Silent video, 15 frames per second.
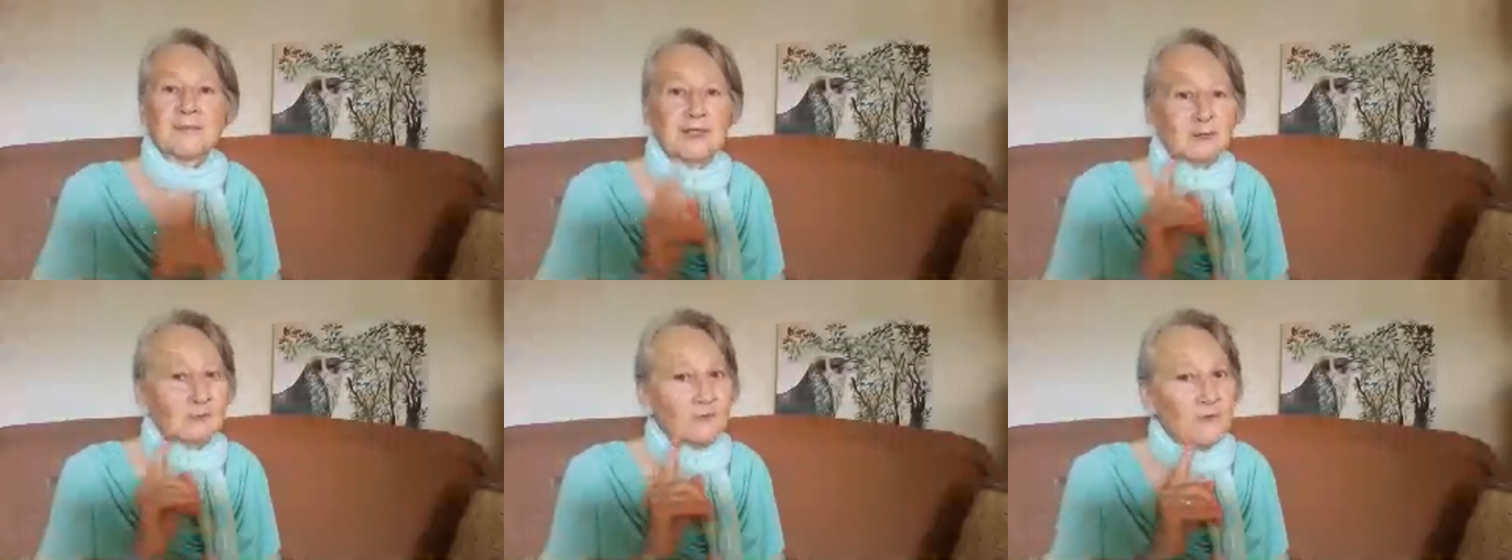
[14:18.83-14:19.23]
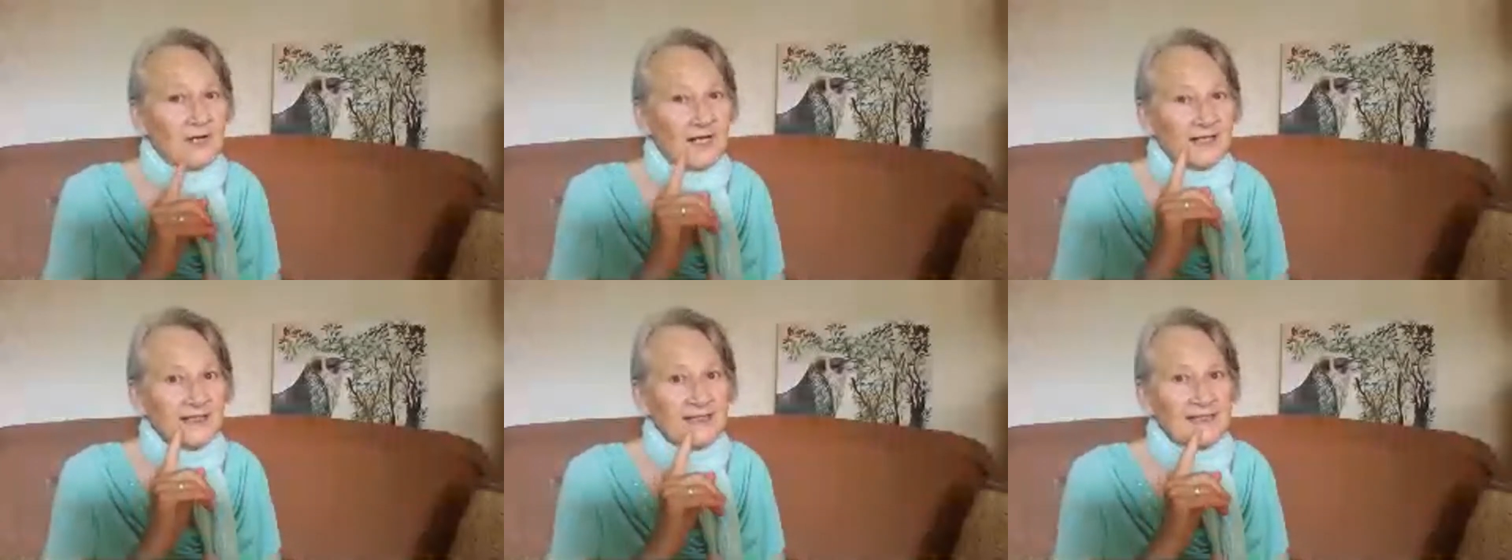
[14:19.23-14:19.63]
But
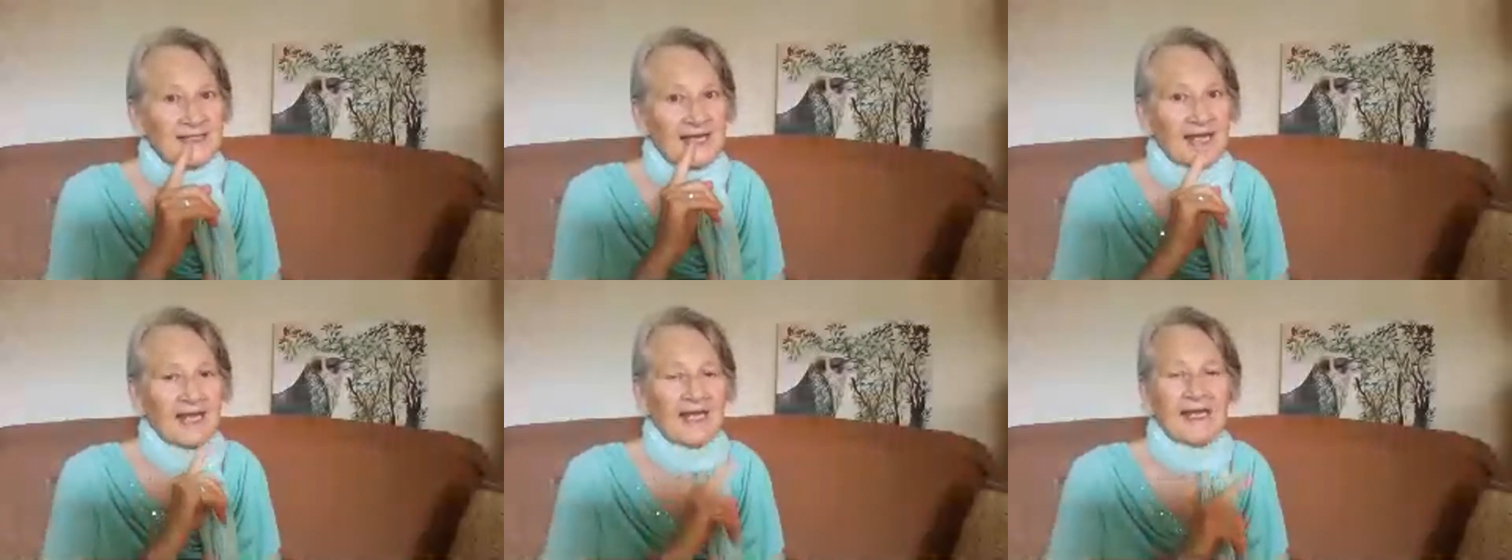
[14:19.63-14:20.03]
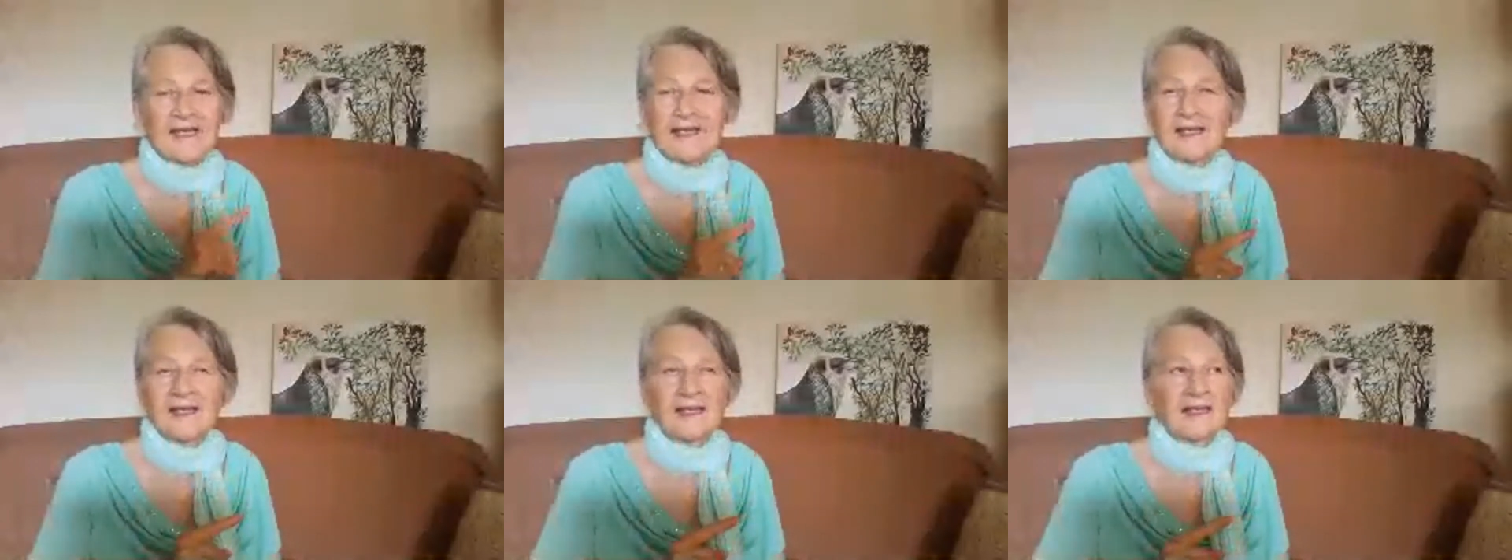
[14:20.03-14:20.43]
one
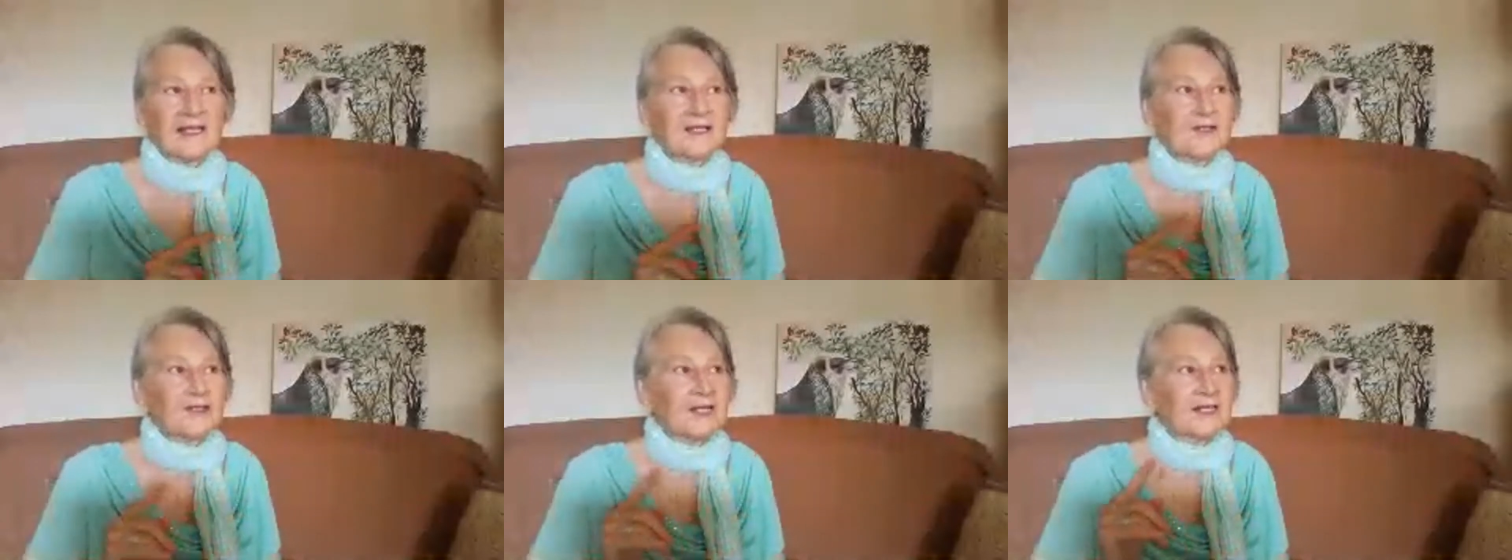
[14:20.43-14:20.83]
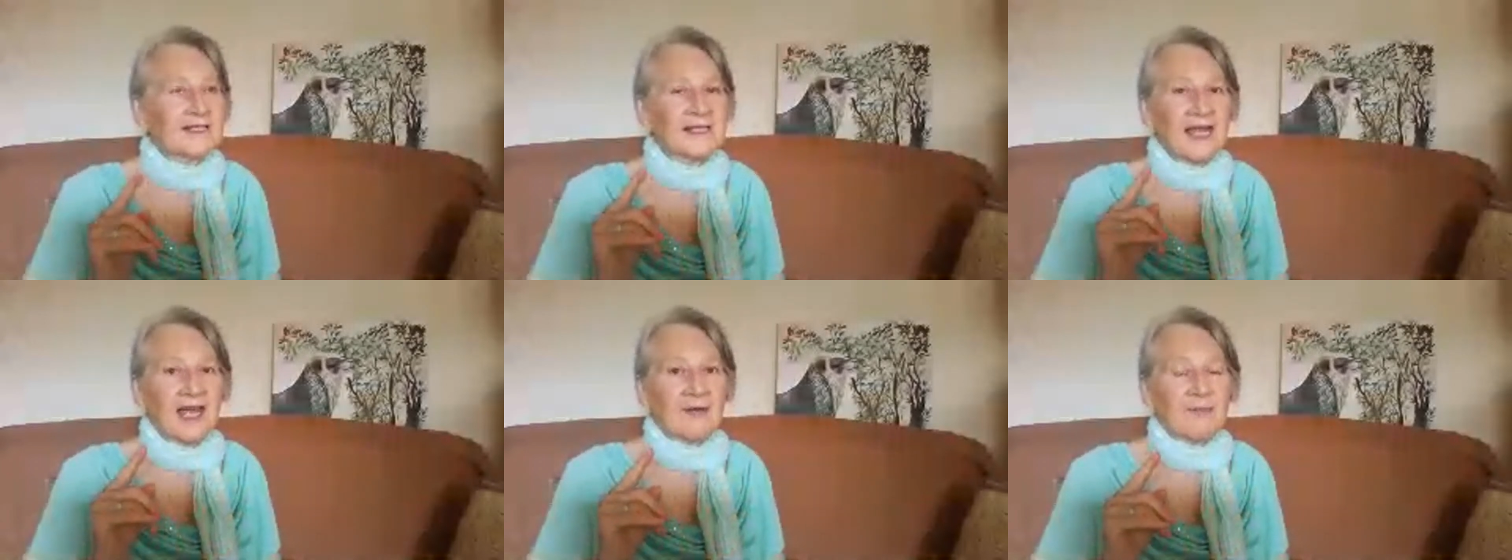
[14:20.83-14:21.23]
day it
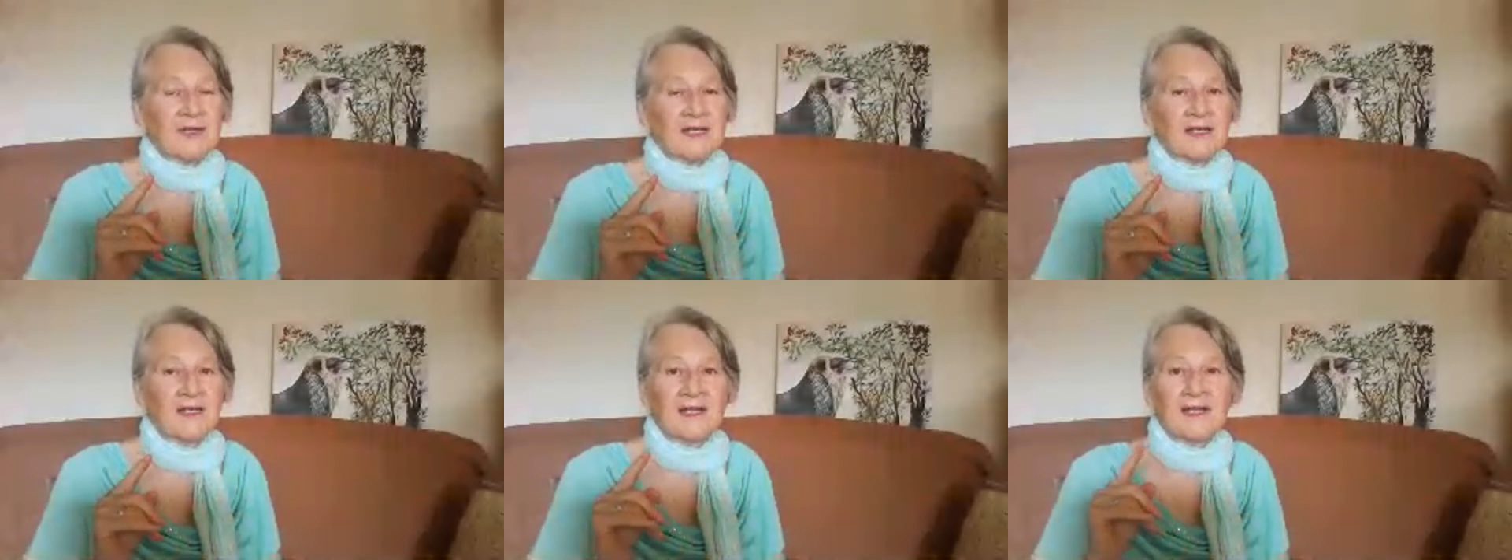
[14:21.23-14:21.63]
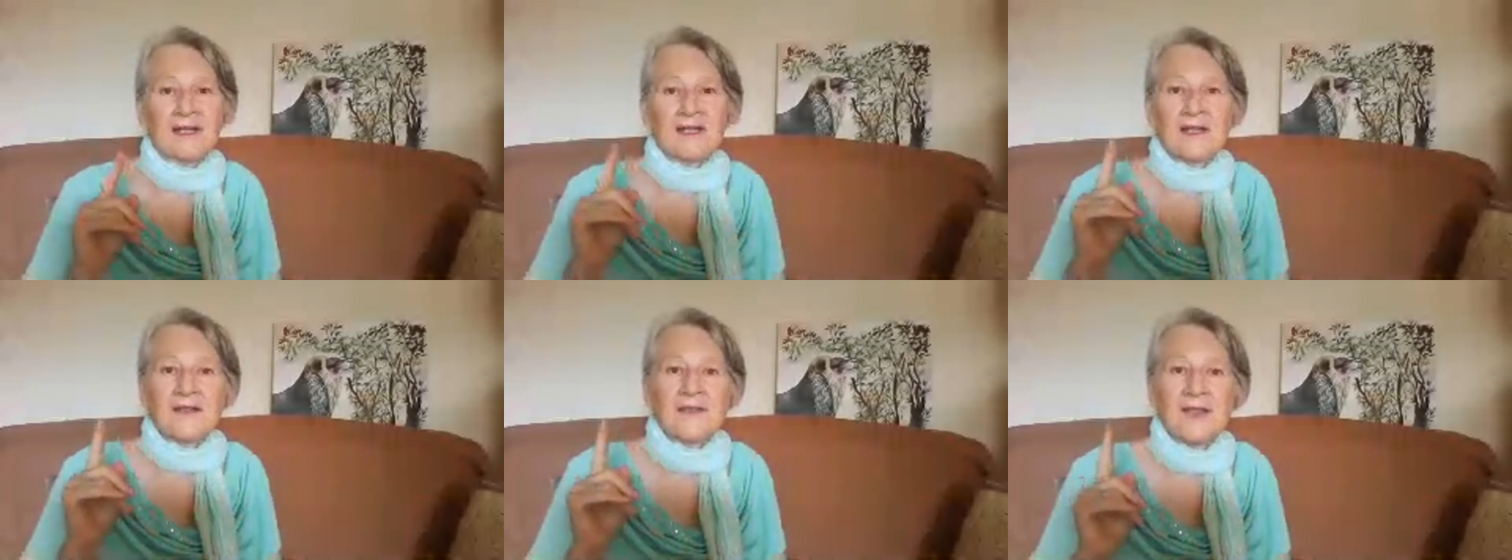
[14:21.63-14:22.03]
just happened
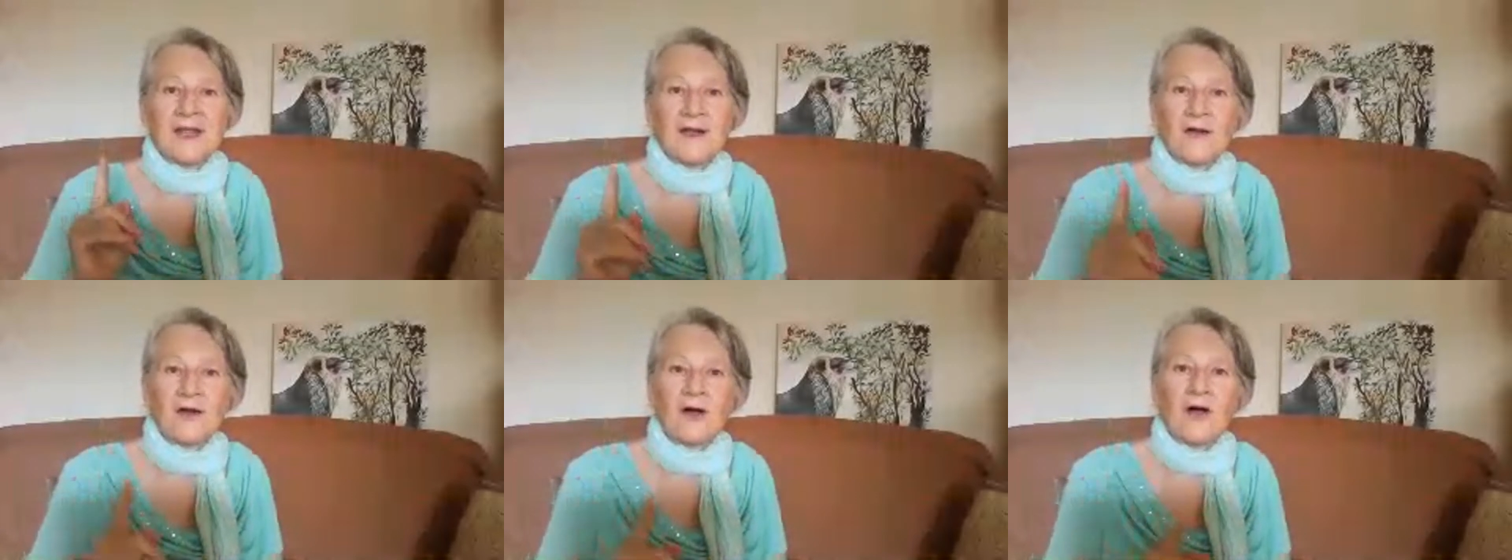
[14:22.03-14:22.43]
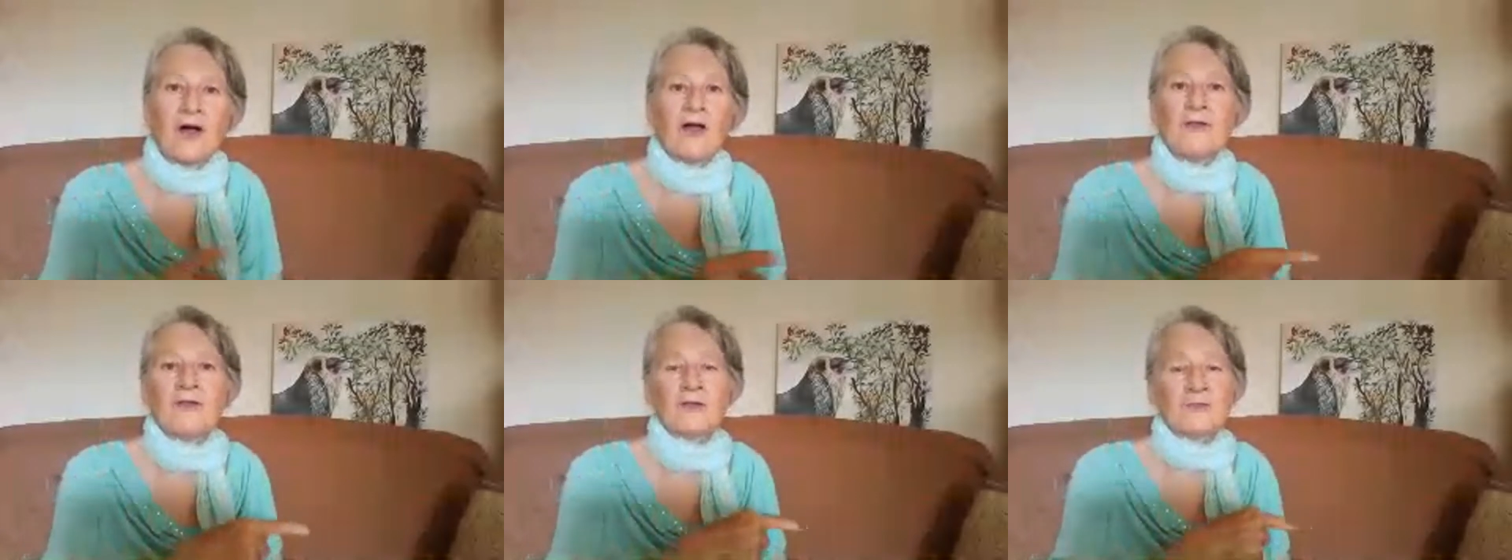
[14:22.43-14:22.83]
that
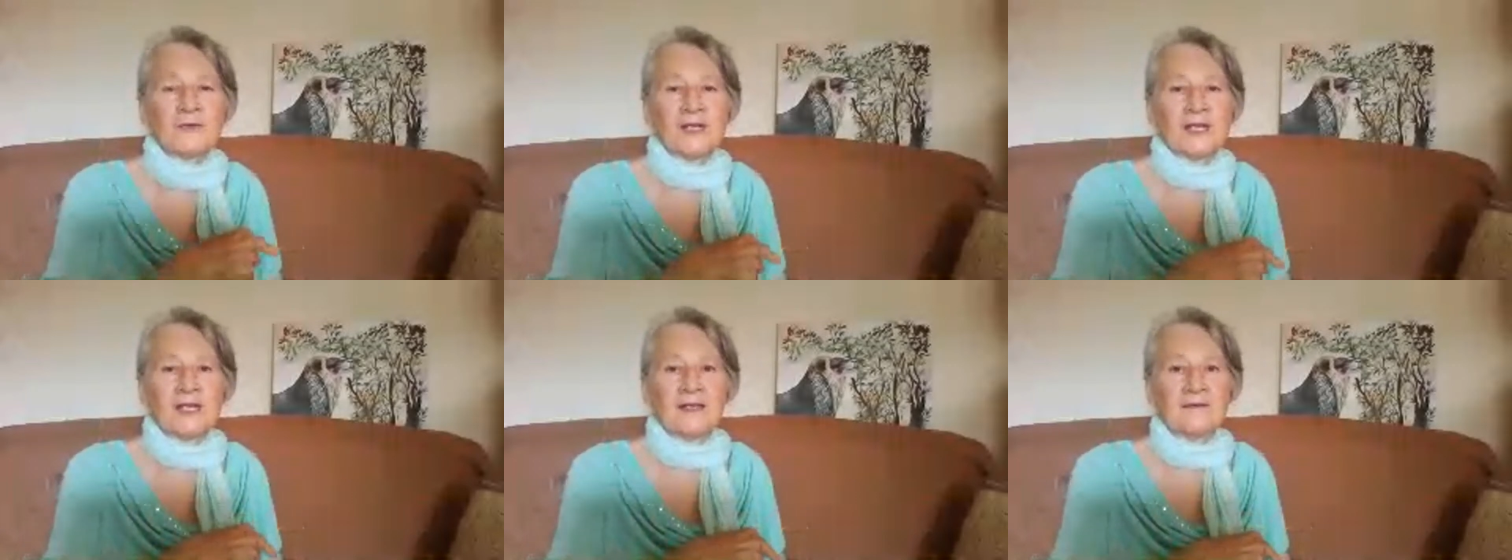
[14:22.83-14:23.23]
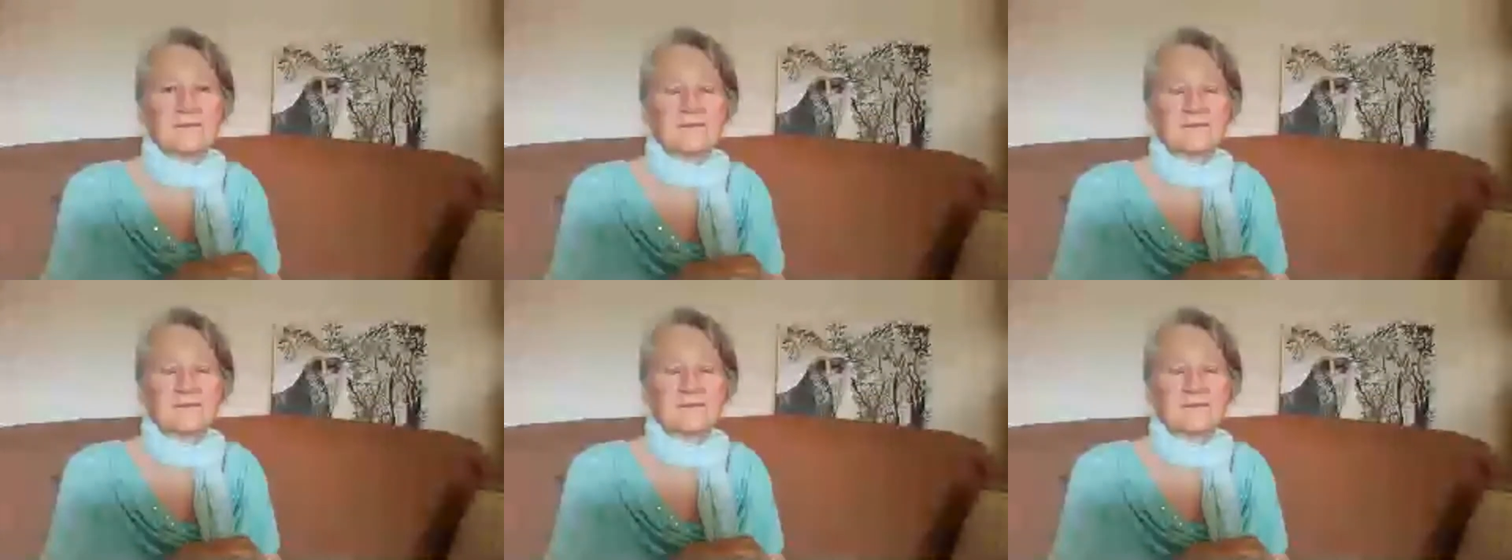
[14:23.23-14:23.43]
all three